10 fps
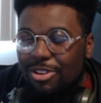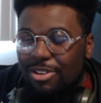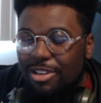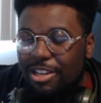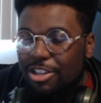
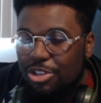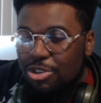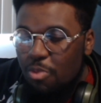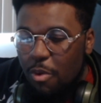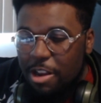nigga, do
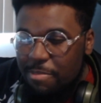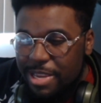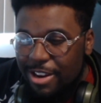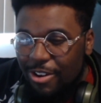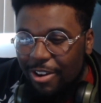you want to
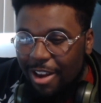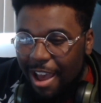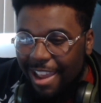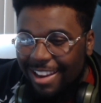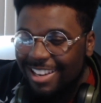be here or
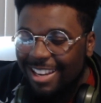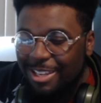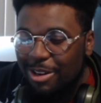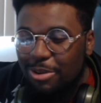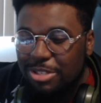not?
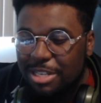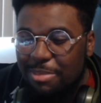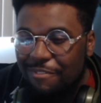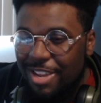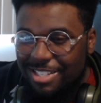You don't seem
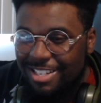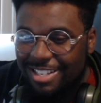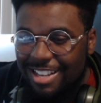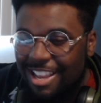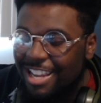invested.